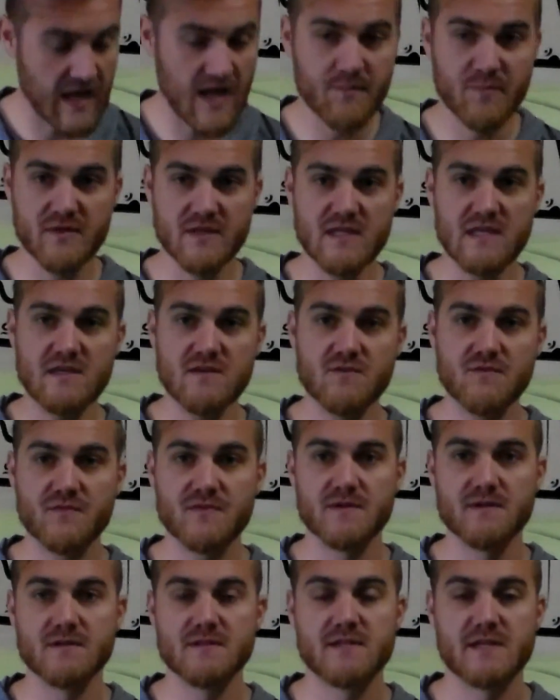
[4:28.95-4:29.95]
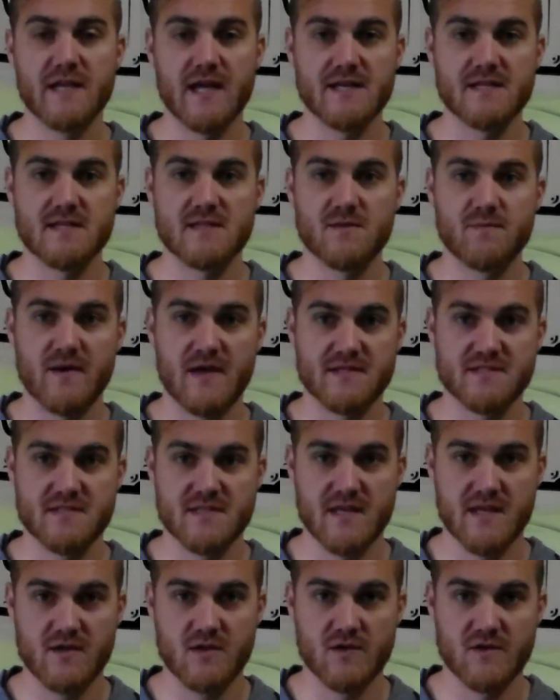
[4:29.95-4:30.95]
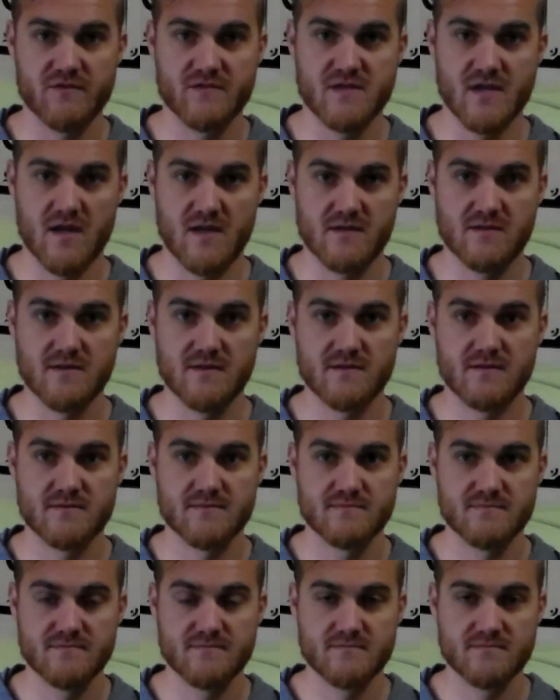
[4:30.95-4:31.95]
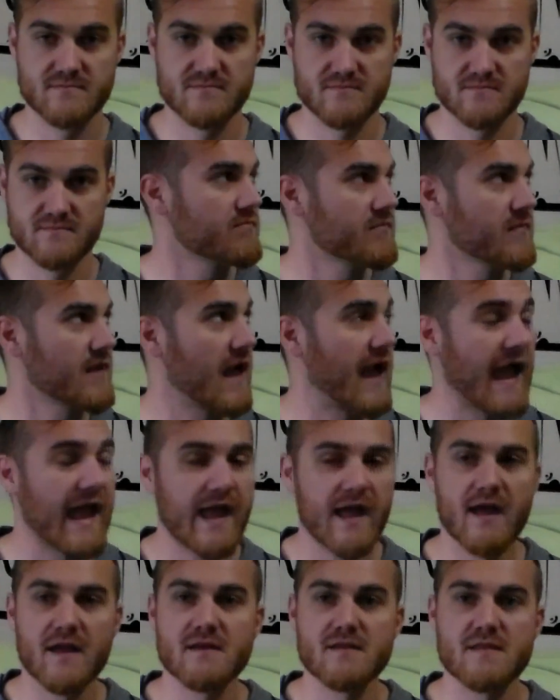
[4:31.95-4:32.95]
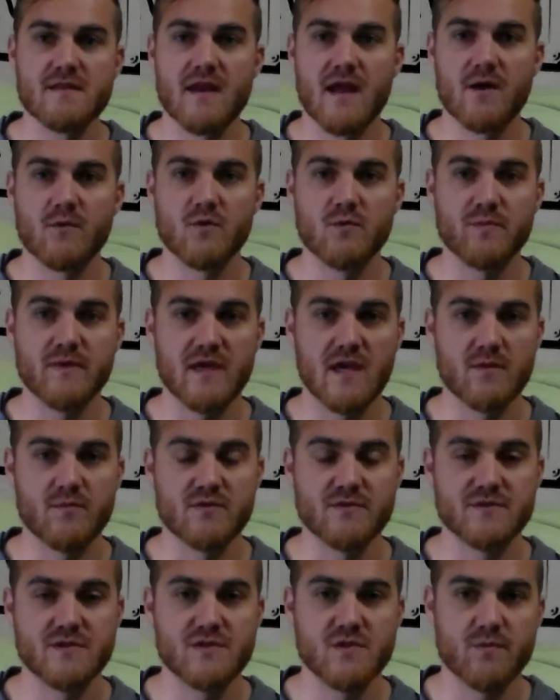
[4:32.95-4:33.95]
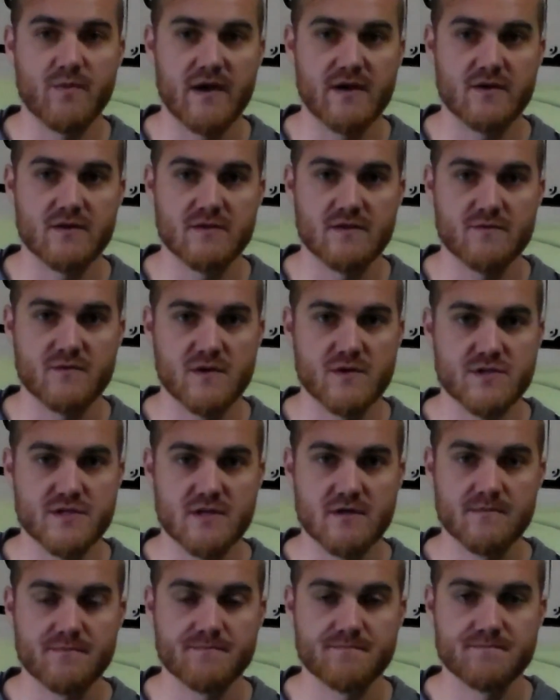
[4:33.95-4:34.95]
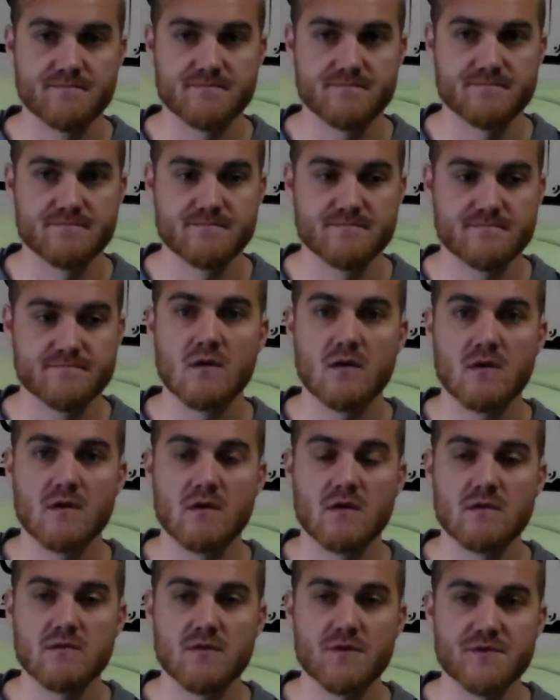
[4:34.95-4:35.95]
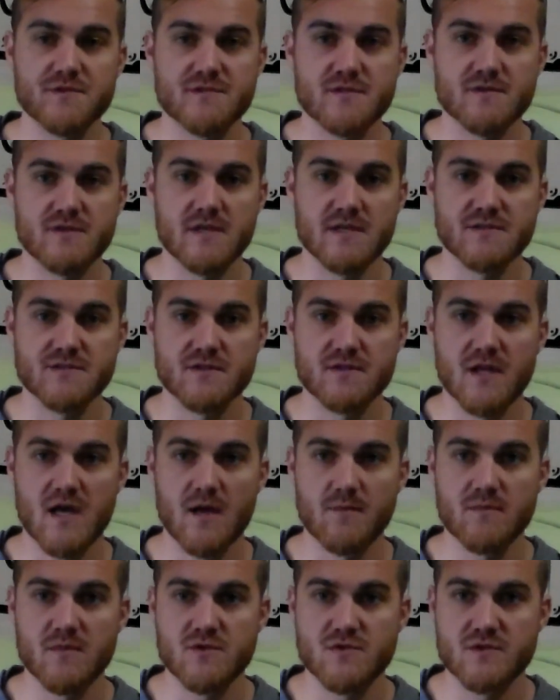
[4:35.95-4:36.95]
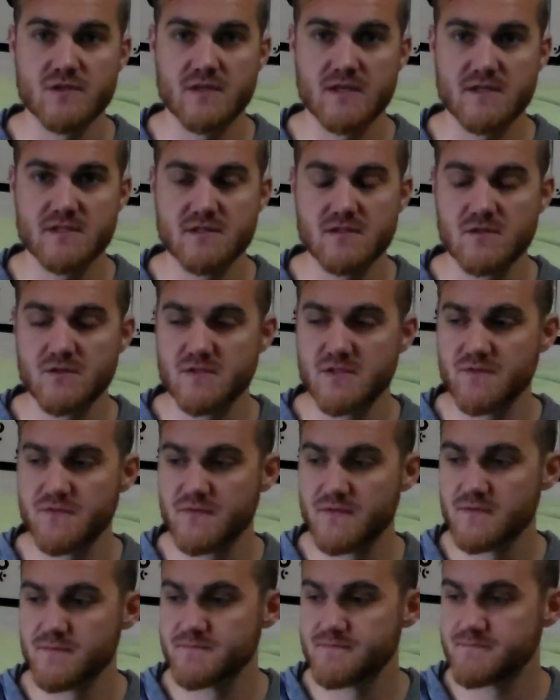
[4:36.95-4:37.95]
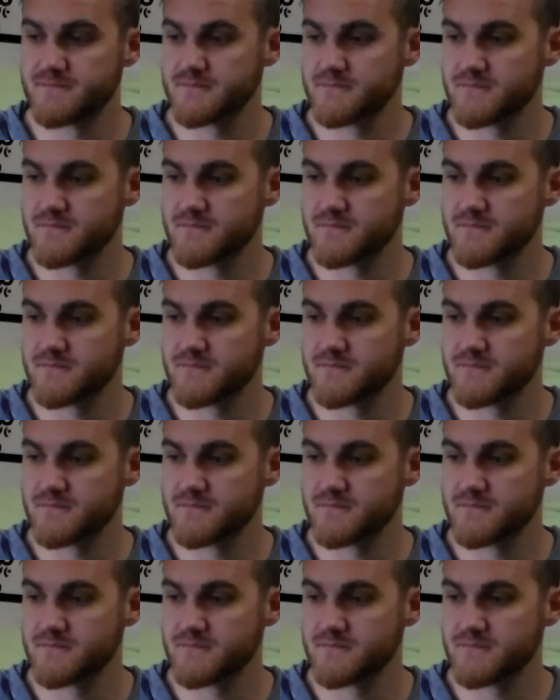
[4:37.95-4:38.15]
I believe that I did the best that I could have done, and that I will be able to do better in the future. Those two things are not mutually exclusive.